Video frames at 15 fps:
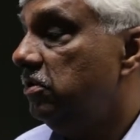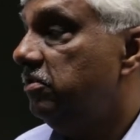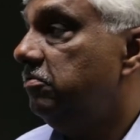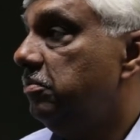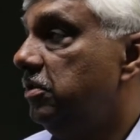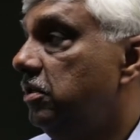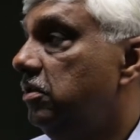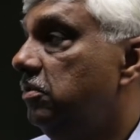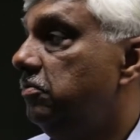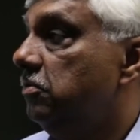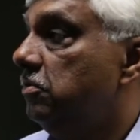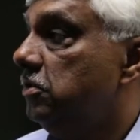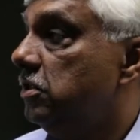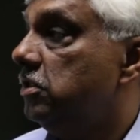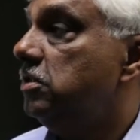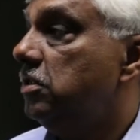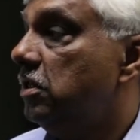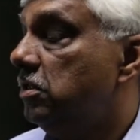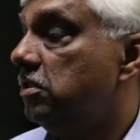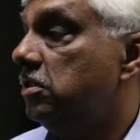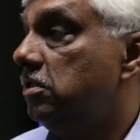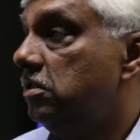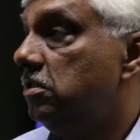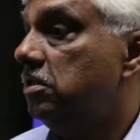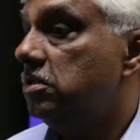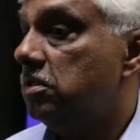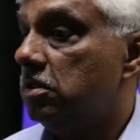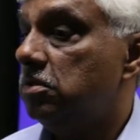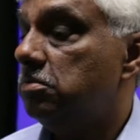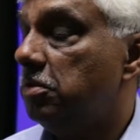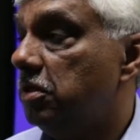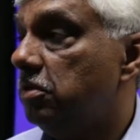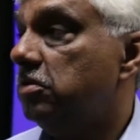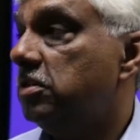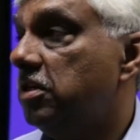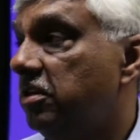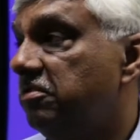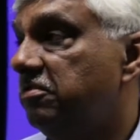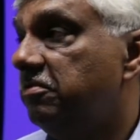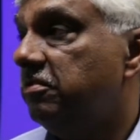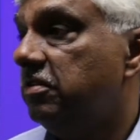would have been if you just did research by yourself.